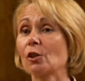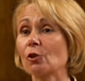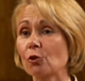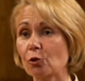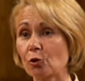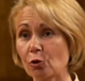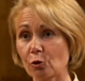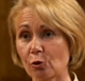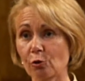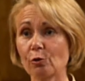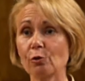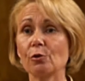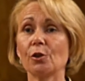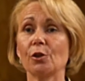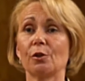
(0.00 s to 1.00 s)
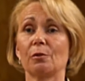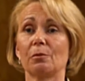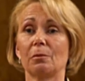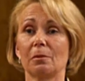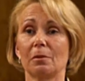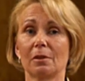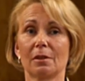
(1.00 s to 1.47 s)
through you
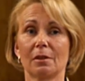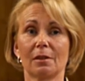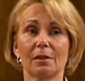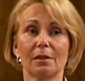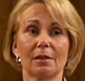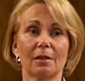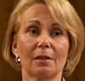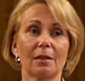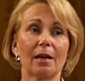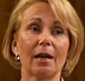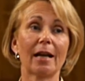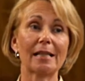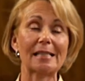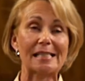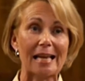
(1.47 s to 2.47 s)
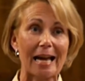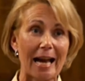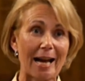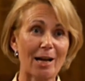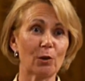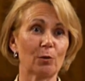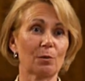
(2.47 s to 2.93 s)
and
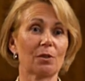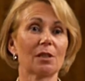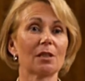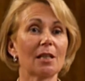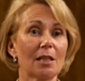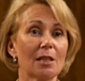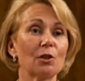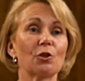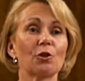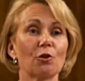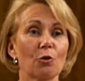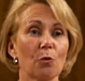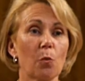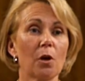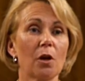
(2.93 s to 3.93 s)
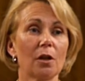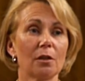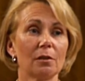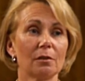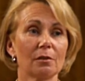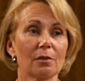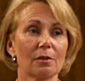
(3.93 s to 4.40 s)
out into the
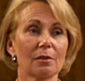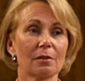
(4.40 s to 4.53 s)
world.